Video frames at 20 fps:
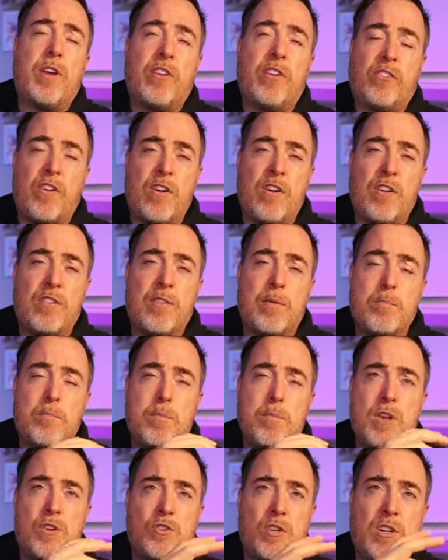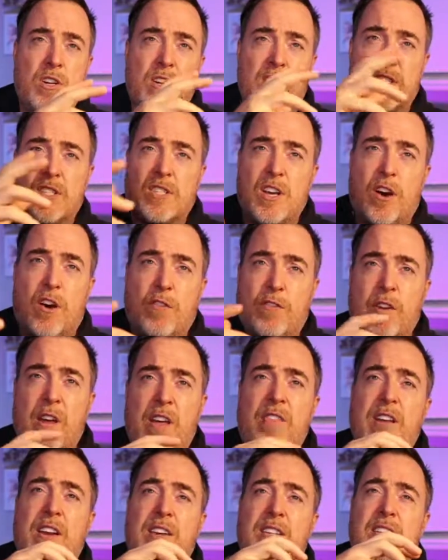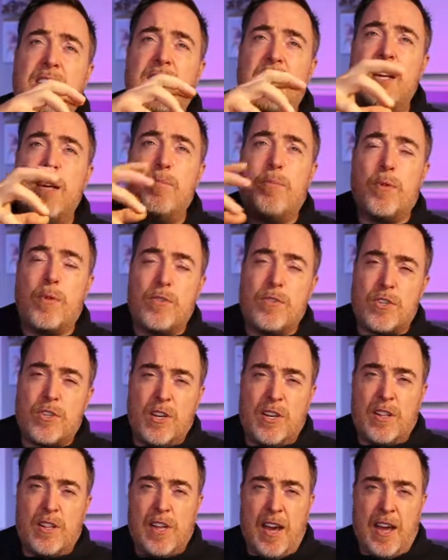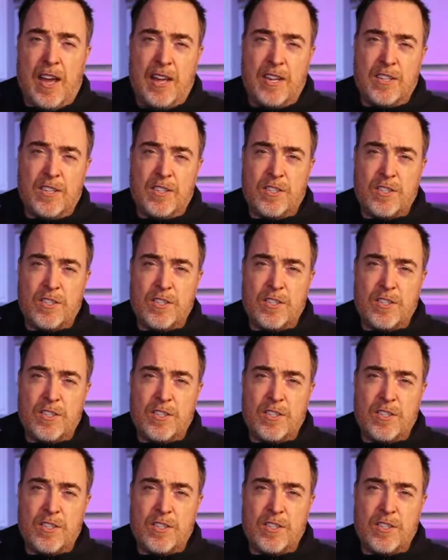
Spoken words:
on the mission itself, and they depersonalize